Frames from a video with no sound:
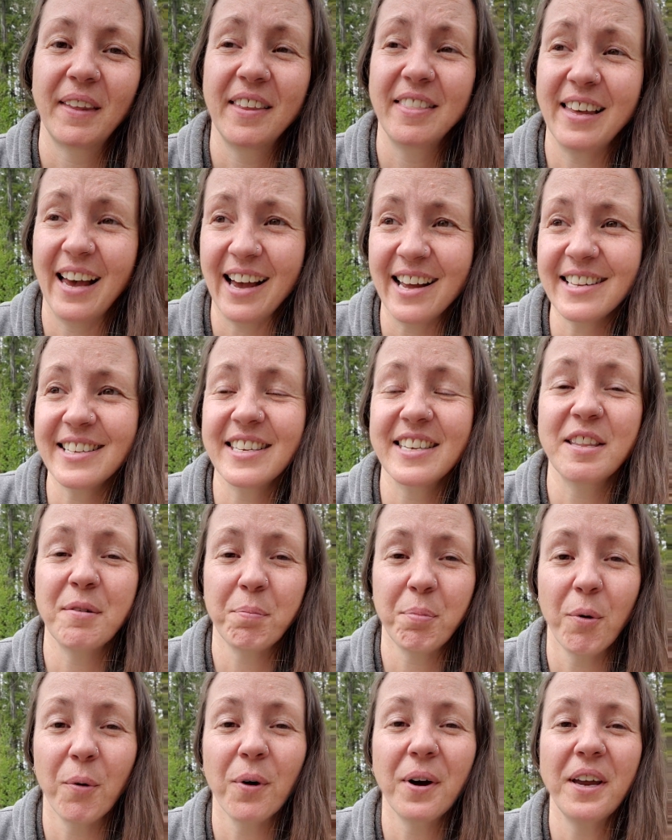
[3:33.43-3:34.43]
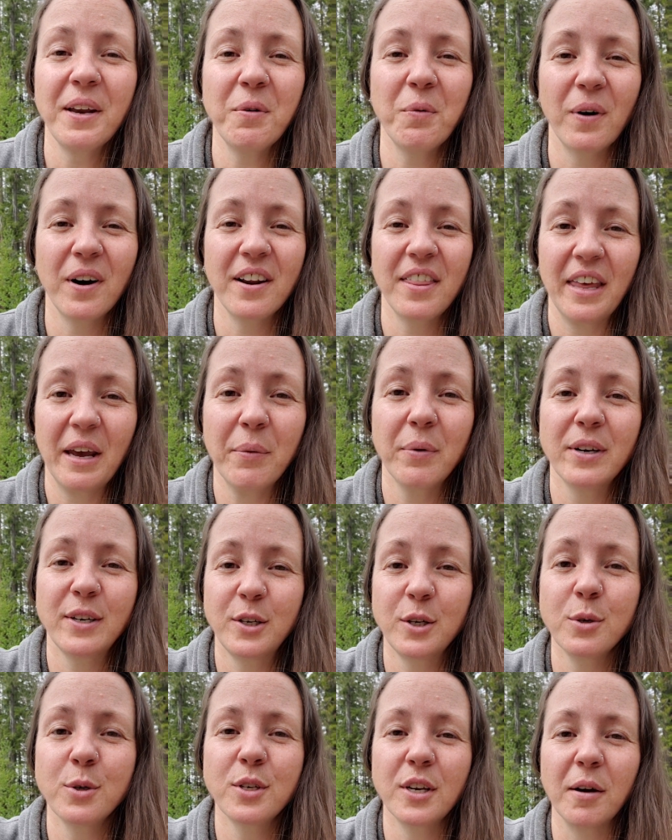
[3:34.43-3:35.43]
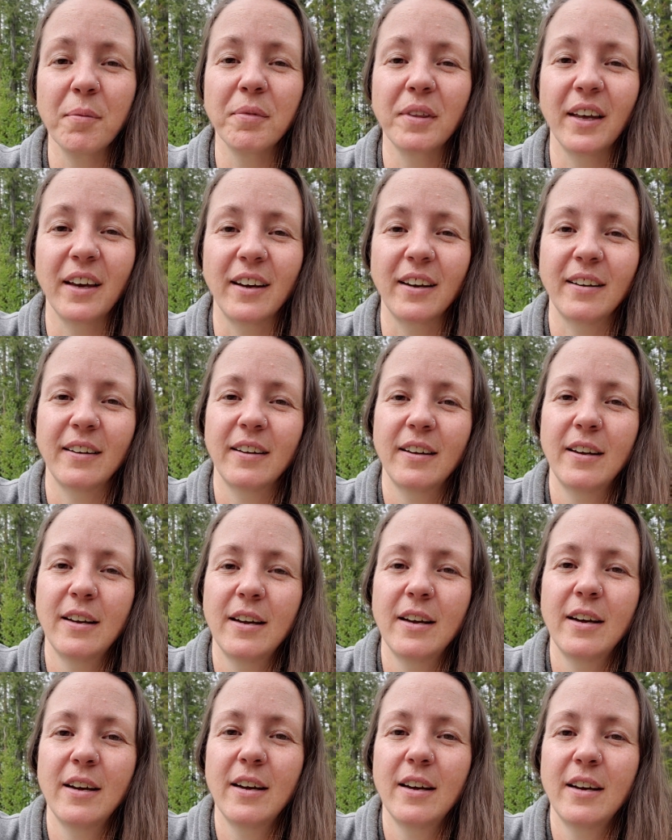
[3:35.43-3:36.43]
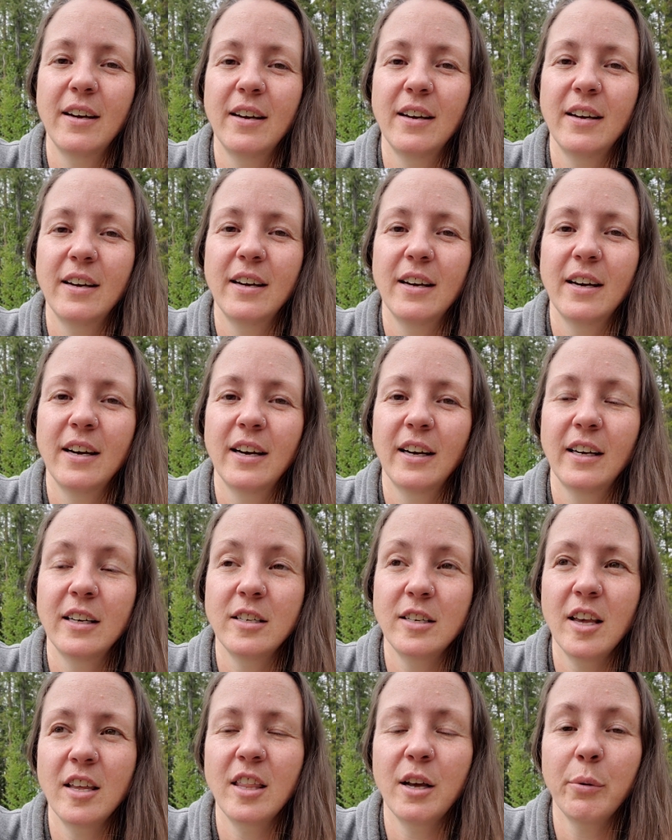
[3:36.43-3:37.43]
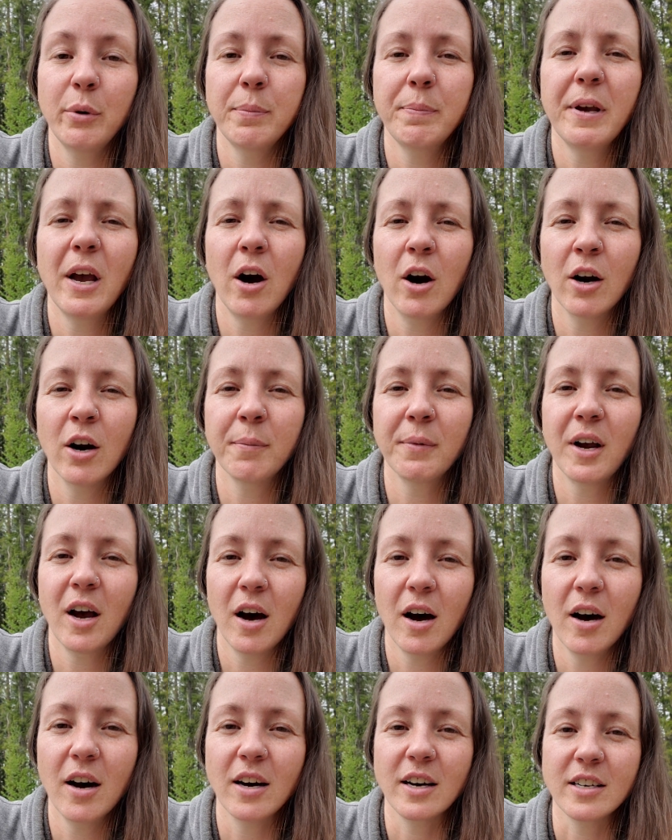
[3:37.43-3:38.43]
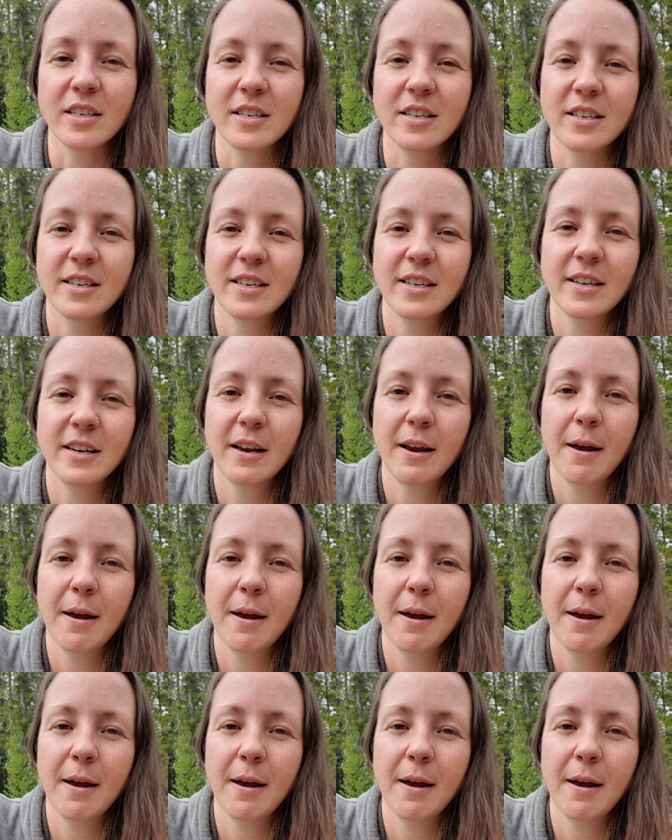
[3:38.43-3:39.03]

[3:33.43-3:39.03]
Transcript: That's the point where they would do something, because then there would be harm caused.